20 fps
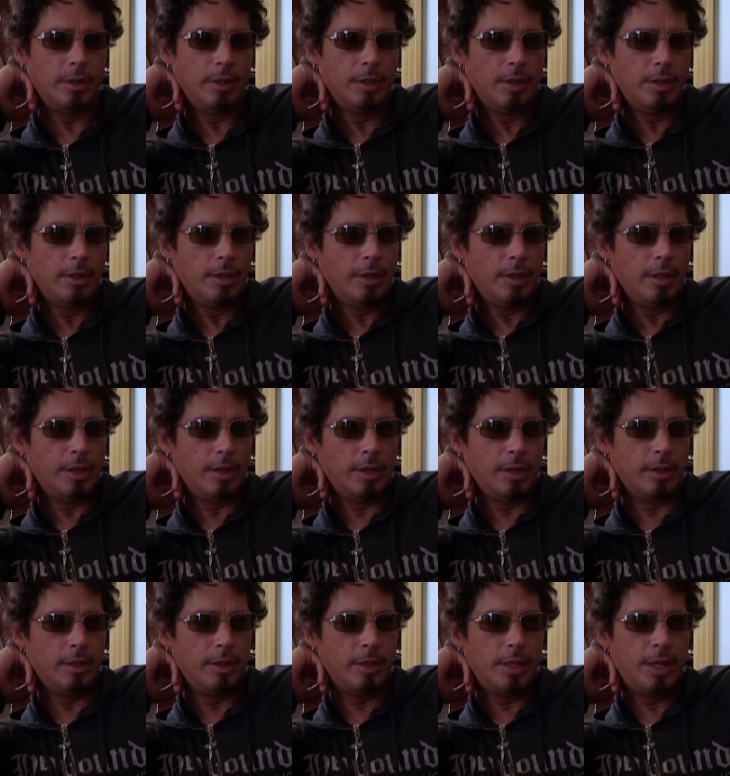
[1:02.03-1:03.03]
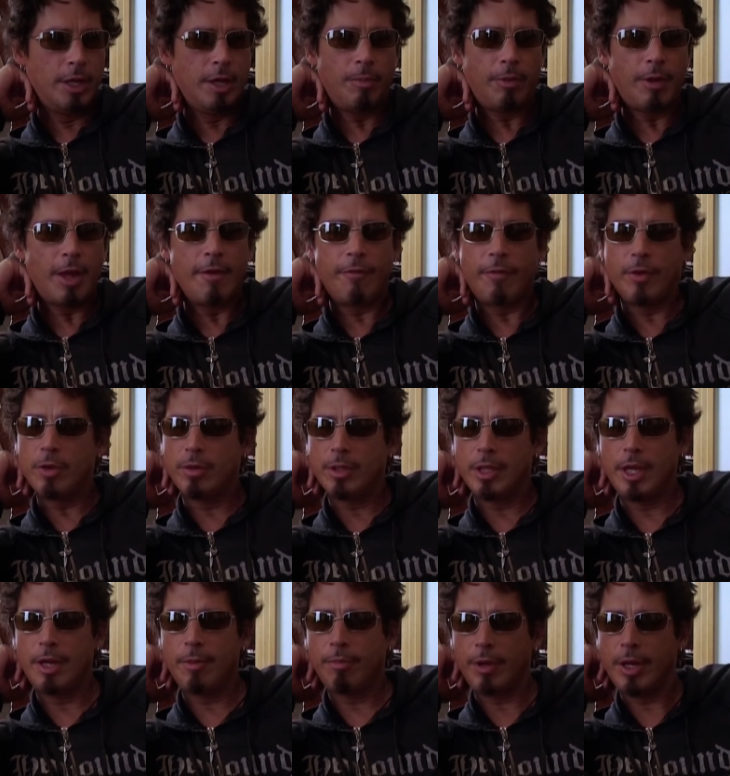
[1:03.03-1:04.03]
Yeah, um, you only had you your
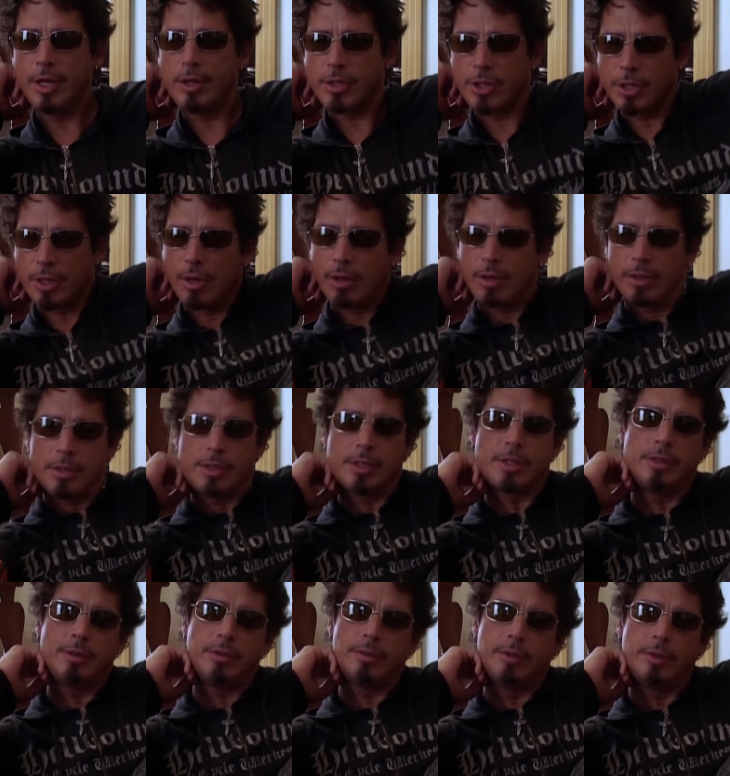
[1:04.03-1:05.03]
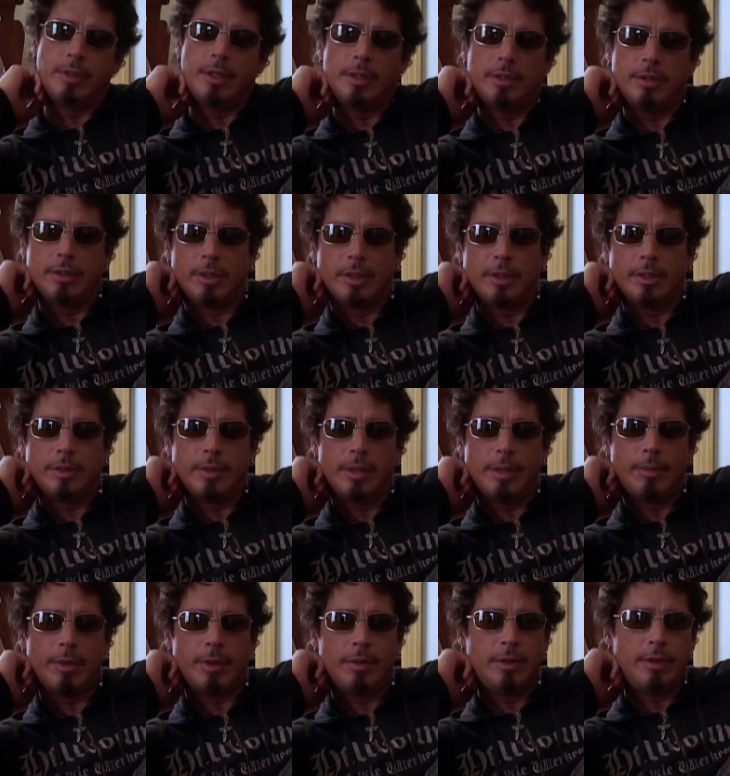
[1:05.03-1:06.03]
and then you play your songs and then uh,
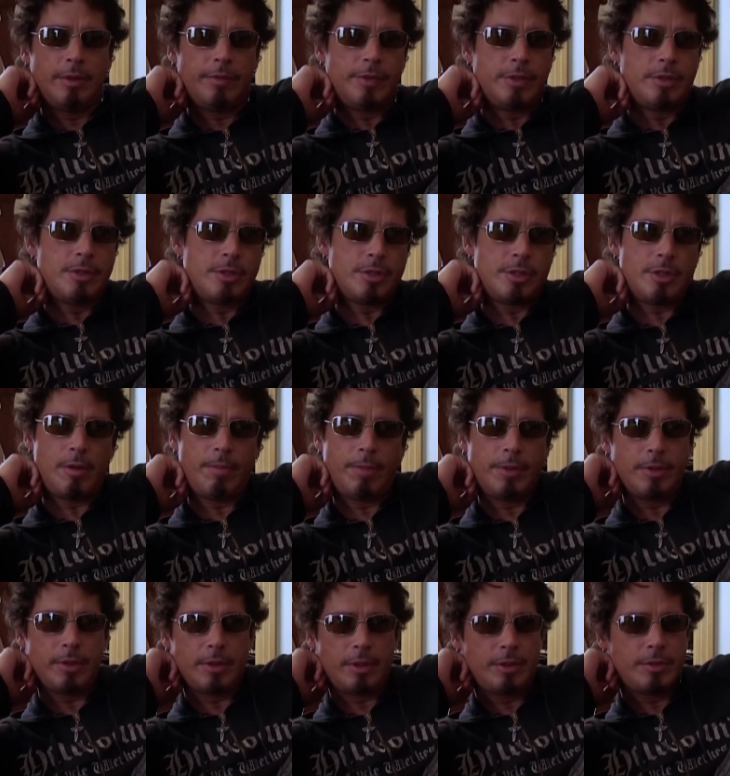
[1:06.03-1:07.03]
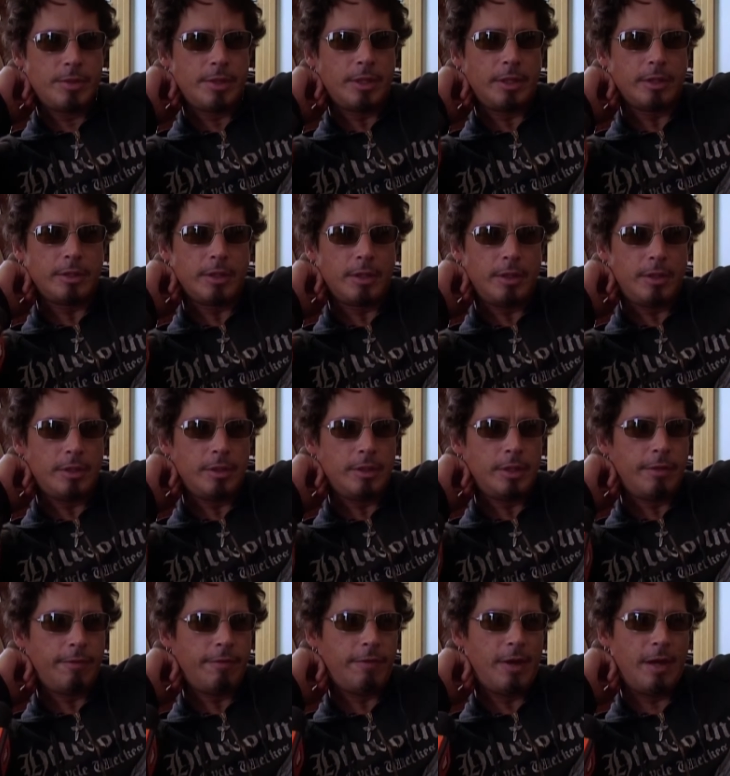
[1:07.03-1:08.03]
and but if you just show up with an acoustic guitar,
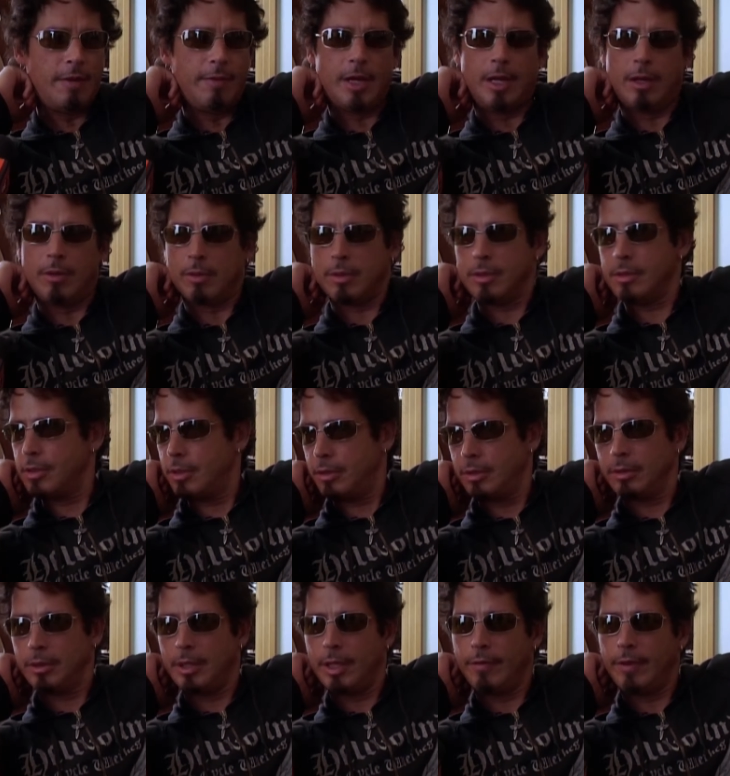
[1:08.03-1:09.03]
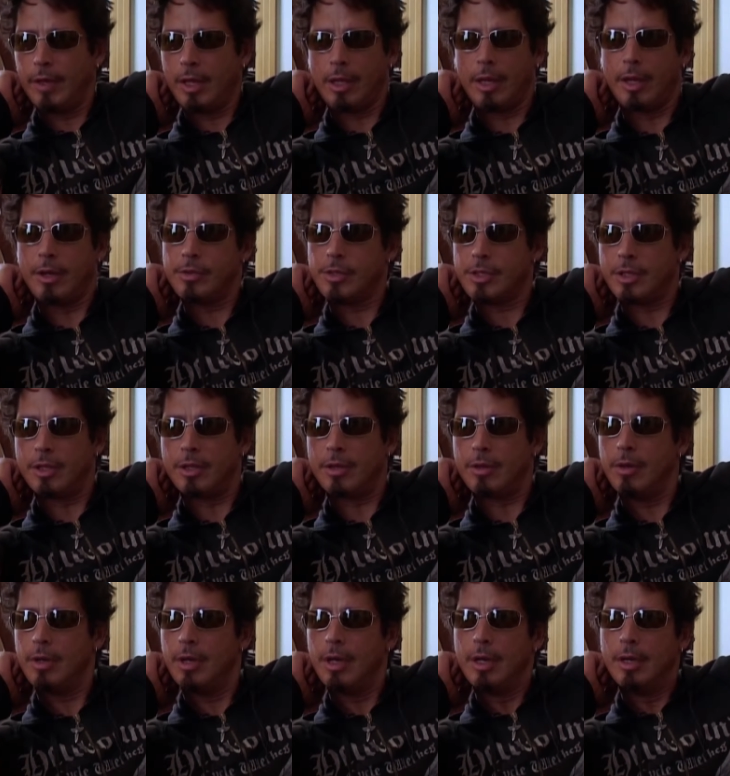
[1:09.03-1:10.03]
you have five hours. I didn't have anything else to
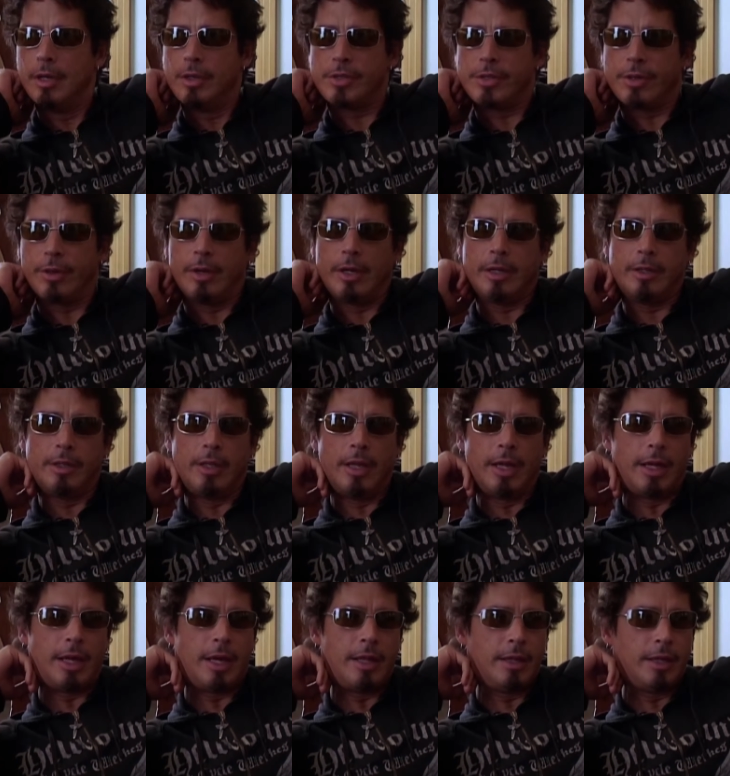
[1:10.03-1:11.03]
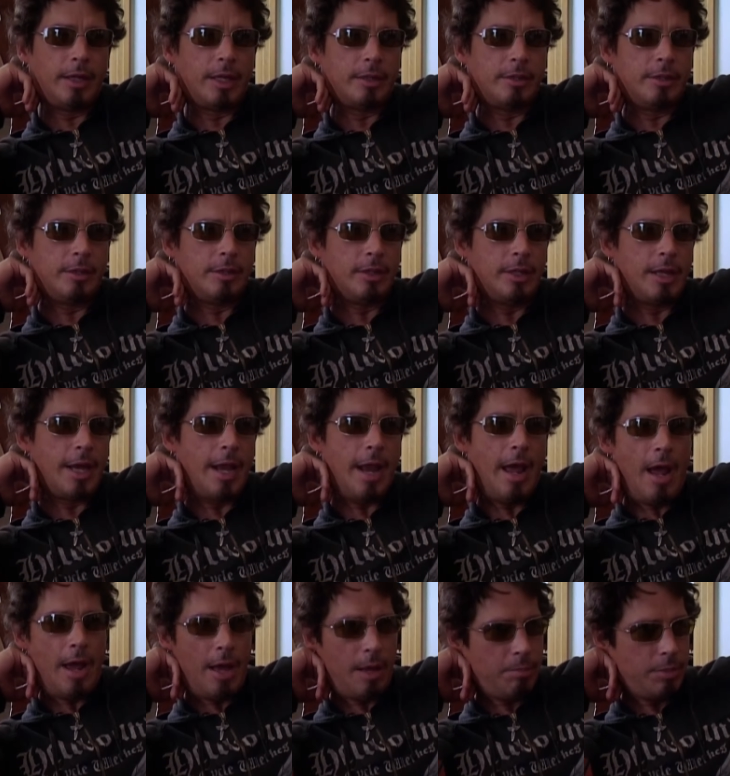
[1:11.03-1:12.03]
do. So I like I think I took a
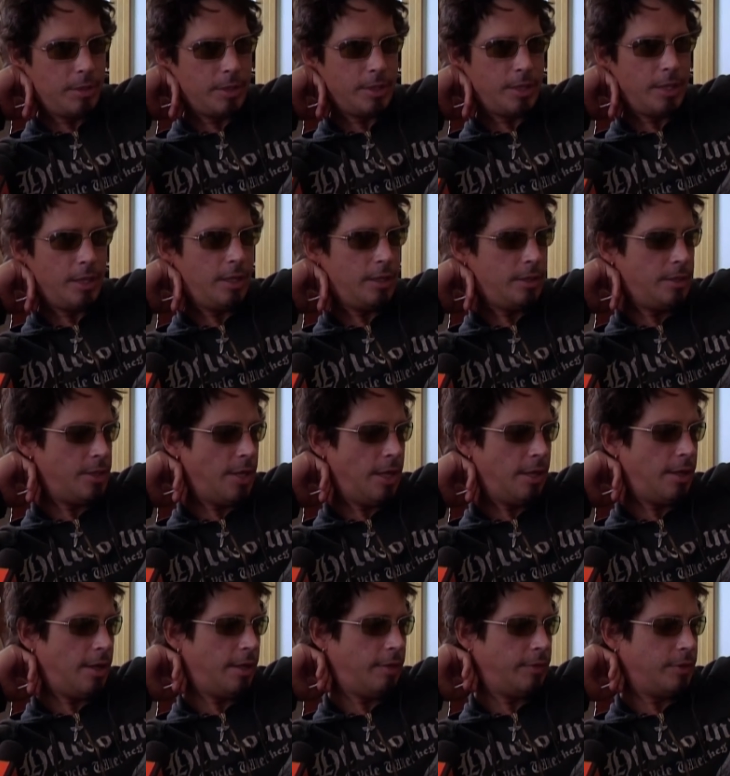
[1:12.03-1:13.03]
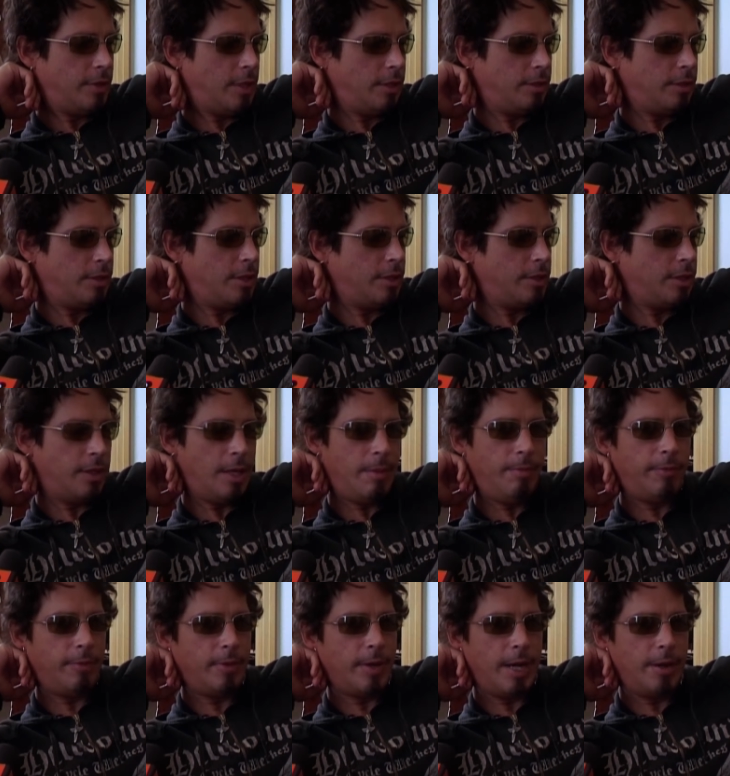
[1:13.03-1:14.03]
nap because I had jet lag. For like, I
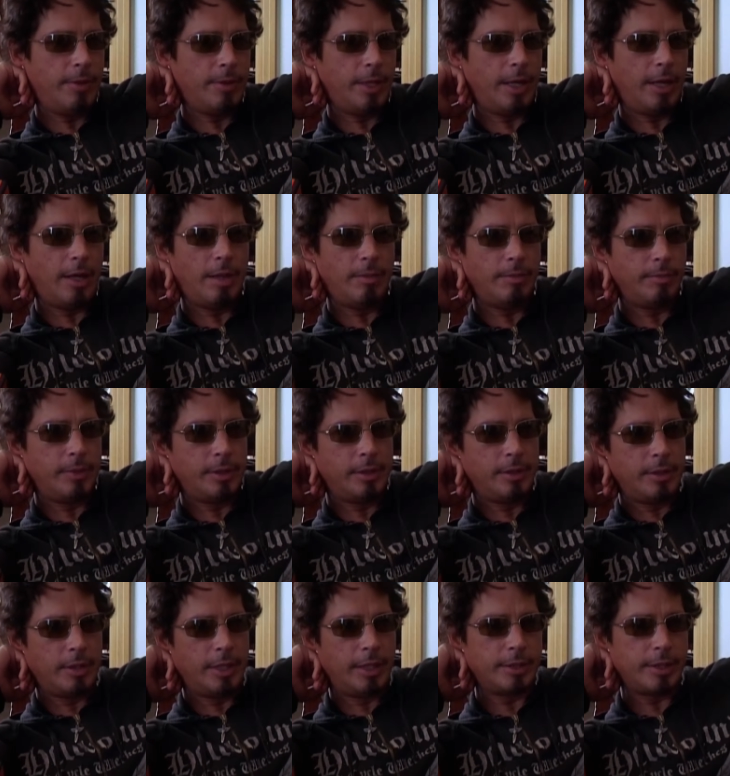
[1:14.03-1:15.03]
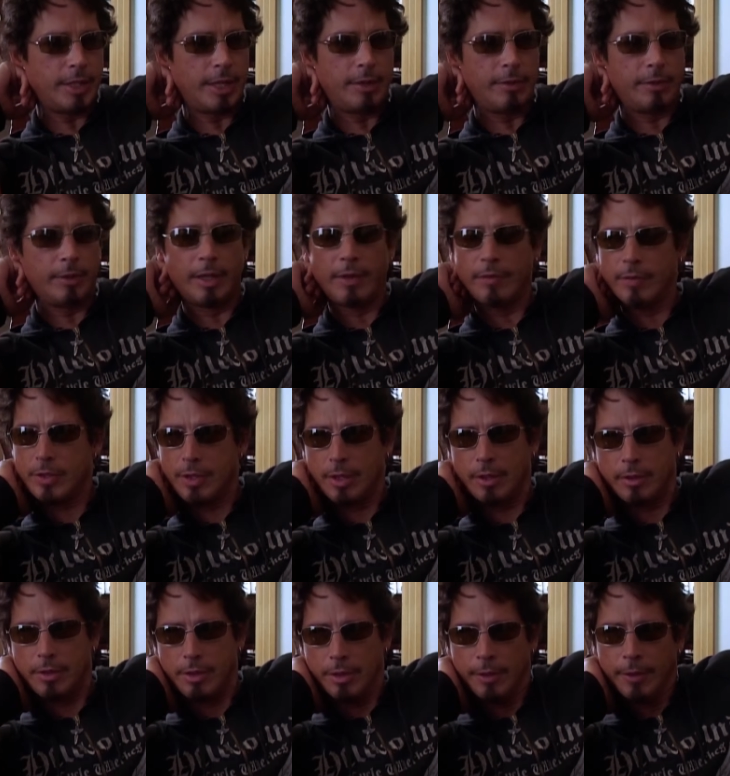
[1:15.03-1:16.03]
slept for an hour and then got and did like ten or eleven
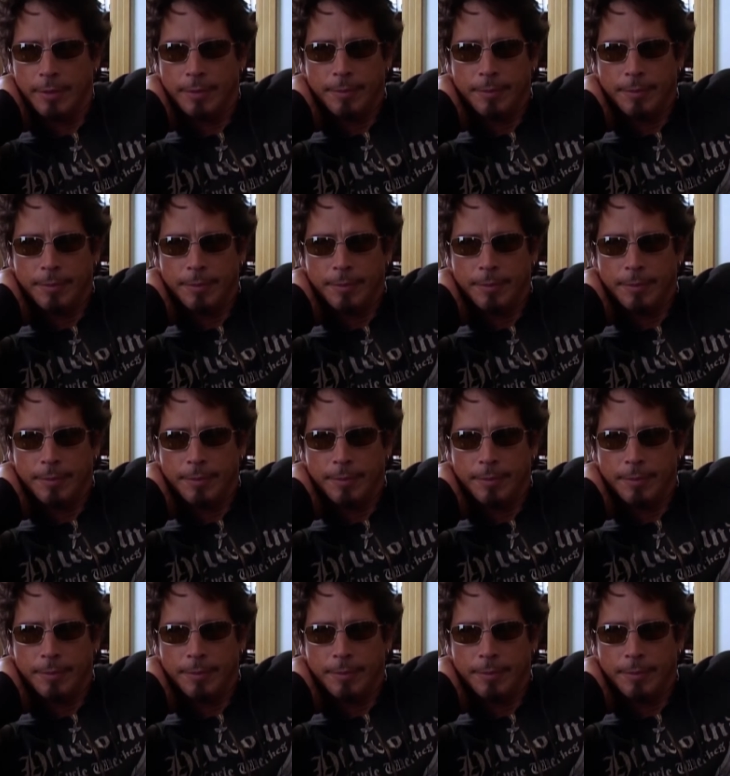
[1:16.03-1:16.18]
songs.